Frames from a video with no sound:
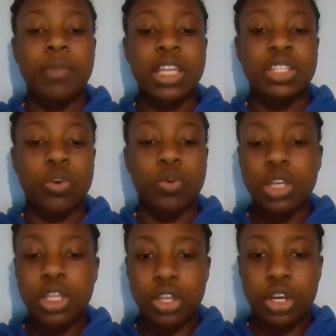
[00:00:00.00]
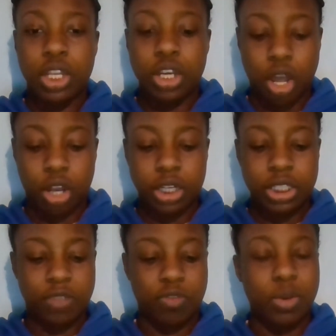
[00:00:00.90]
It's only
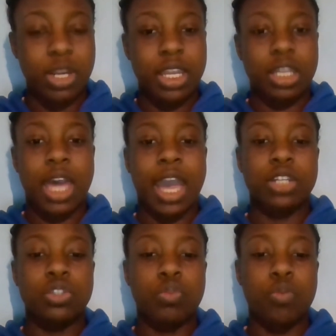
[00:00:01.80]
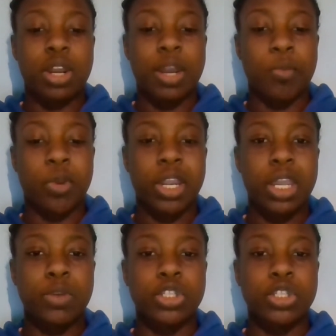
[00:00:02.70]
$30 if you want to get the actual one I'm wearing,